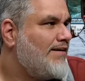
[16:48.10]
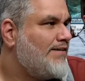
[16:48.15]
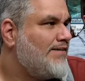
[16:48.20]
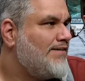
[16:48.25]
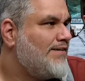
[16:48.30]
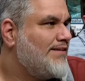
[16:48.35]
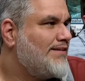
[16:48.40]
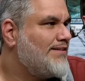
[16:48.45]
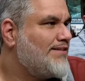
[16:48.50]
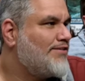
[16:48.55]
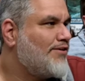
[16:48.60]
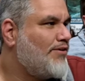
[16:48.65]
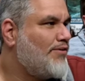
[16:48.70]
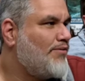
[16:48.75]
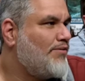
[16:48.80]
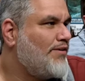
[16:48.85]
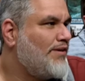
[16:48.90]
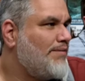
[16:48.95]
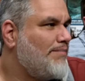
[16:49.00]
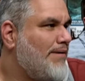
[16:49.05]
This is
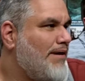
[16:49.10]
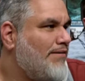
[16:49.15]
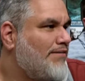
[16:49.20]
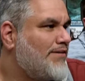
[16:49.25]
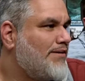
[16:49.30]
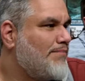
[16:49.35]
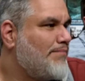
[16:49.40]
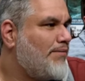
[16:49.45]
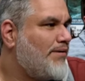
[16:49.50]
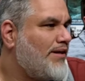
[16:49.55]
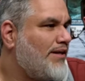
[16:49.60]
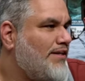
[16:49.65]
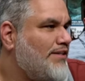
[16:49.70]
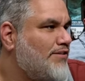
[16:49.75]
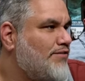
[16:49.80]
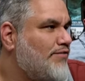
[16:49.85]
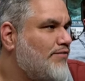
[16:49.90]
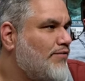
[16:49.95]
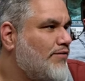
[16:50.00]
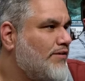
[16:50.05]
only mountain and plains
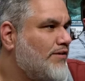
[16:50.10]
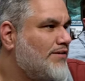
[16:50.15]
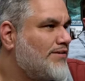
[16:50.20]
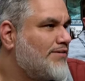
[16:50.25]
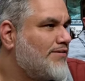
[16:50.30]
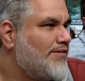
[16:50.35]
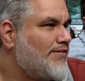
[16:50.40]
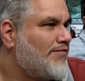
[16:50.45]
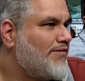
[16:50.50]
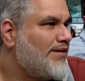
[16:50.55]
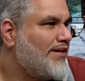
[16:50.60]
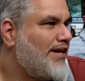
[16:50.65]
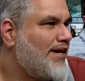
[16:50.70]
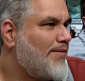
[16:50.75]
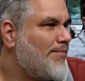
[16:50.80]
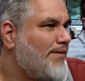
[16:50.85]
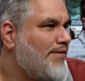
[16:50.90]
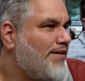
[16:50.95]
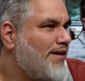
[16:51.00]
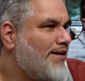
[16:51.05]
for us. I don't really care
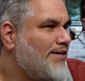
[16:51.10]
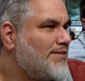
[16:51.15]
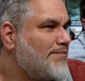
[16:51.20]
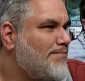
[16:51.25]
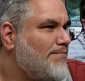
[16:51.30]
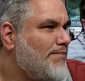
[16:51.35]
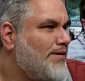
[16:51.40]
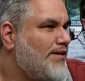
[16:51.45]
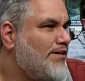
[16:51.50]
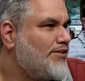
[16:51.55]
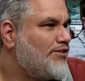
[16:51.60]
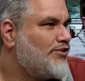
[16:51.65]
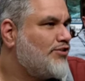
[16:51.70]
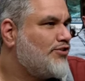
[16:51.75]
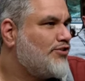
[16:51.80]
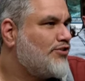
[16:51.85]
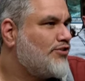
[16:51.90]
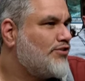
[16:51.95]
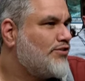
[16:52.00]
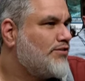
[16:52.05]
about that as
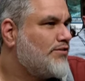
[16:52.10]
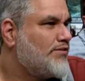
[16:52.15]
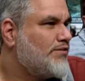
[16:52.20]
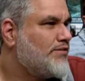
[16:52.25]
much.